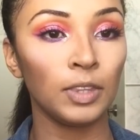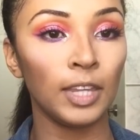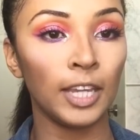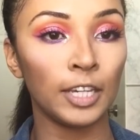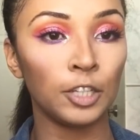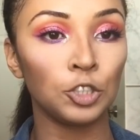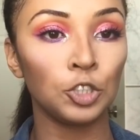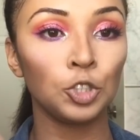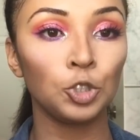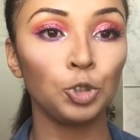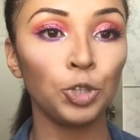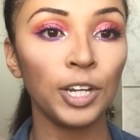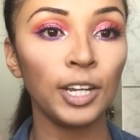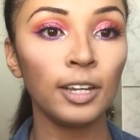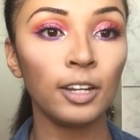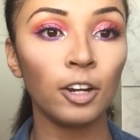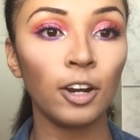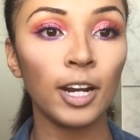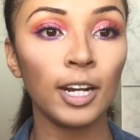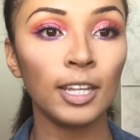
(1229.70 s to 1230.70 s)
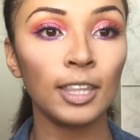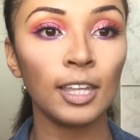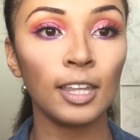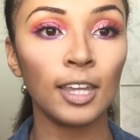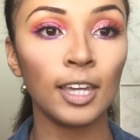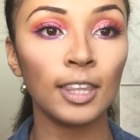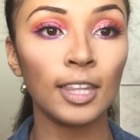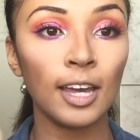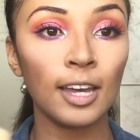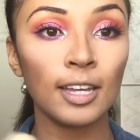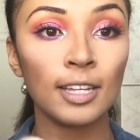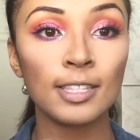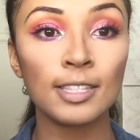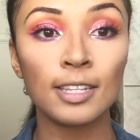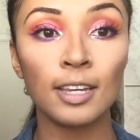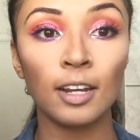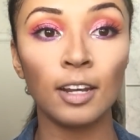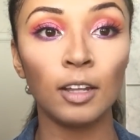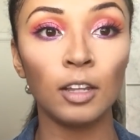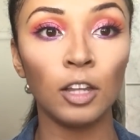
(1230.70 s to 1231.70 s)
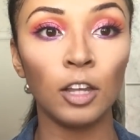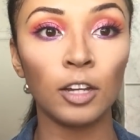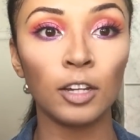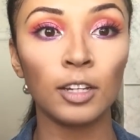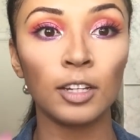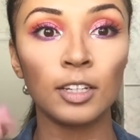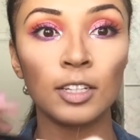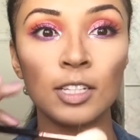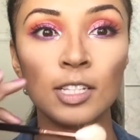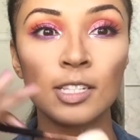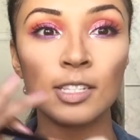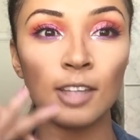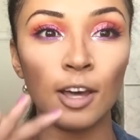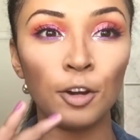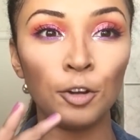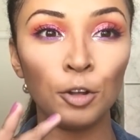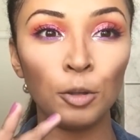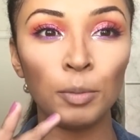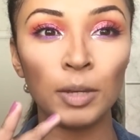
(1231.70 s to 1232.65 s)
like a streak or anything like that. It's gonna look subtle,